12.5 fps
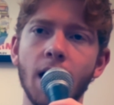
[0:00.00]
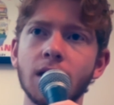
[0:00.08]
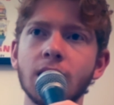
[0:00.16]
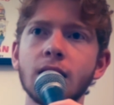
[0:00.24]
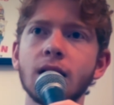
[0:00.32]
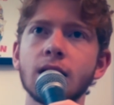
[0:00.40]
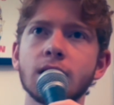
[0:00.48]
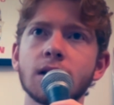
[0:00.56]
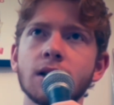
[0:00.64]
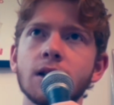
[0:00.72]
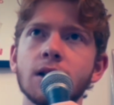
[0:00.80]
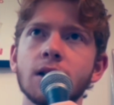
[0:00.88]
I think he
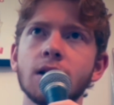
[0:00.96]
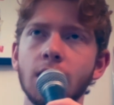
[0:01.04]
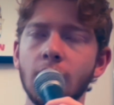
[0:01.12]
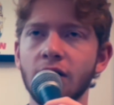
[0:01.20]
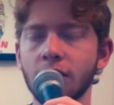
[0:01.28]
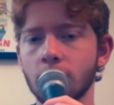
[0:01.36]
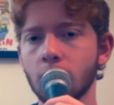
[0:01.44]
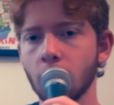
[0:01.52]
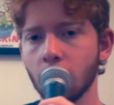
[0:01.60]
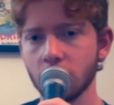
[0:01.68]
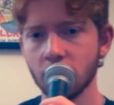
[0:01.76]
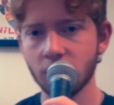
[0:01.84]
gets even
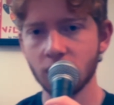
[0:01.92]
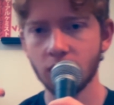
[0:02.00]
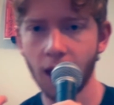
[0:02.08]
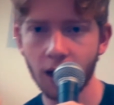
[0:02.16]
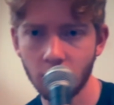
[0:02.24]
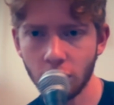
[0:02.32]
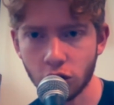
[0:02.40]
more just like